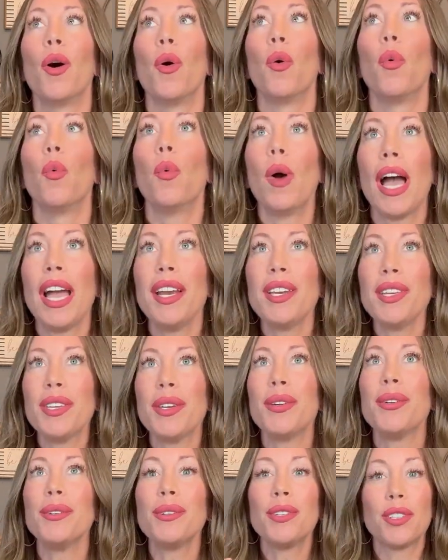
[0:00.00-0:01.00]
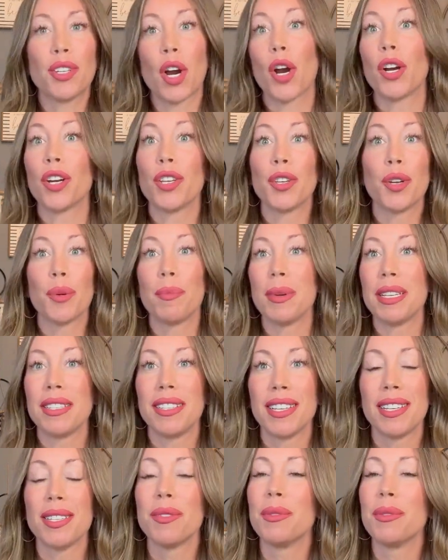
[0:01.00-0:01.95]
When you started your business,